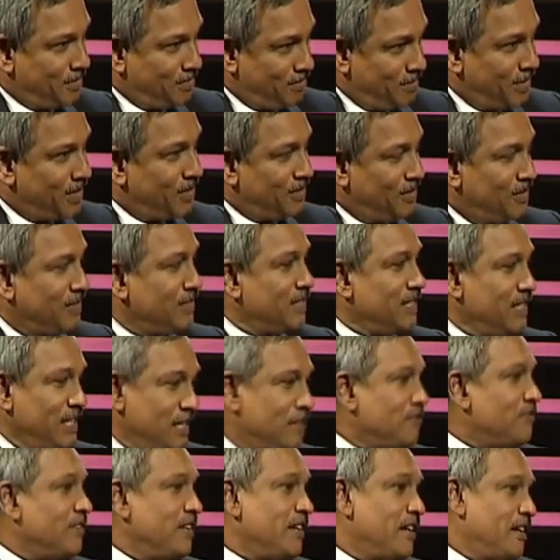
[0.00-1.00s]
Because
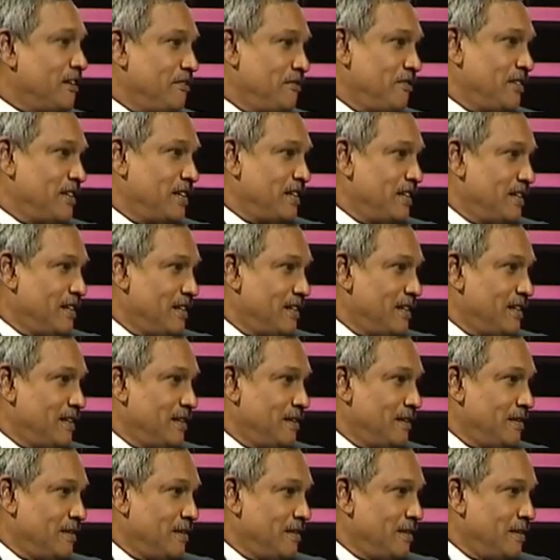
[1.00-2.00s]
it's very unfair.
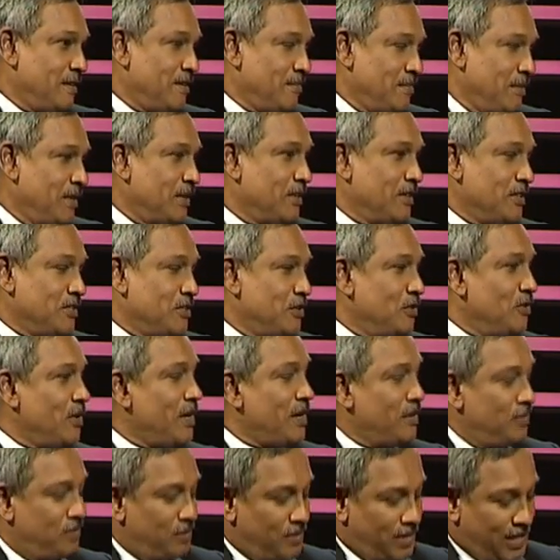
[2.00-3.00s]
Because you
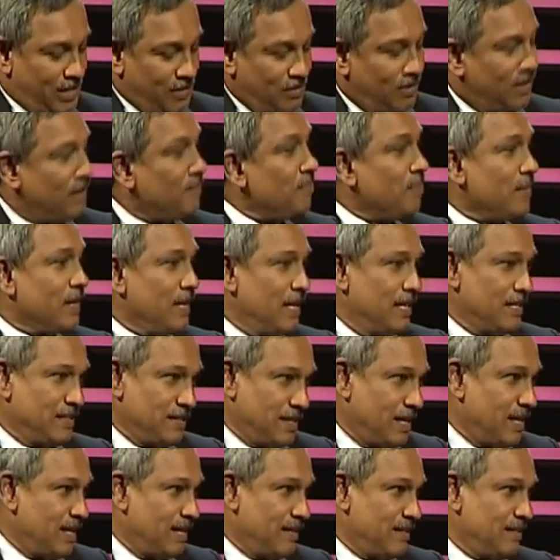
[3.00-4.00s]
have to give a
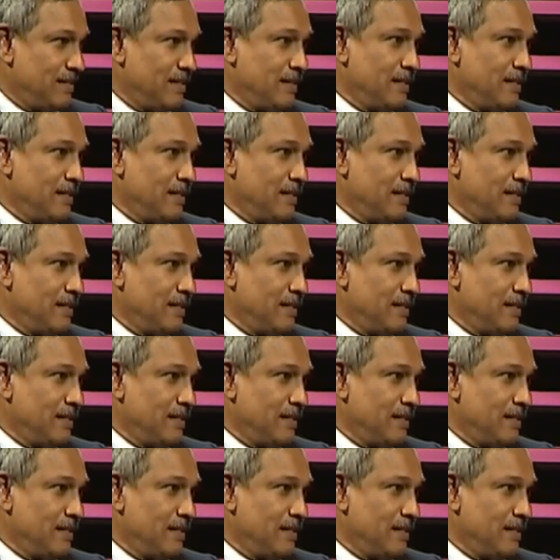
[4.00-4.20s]
chance.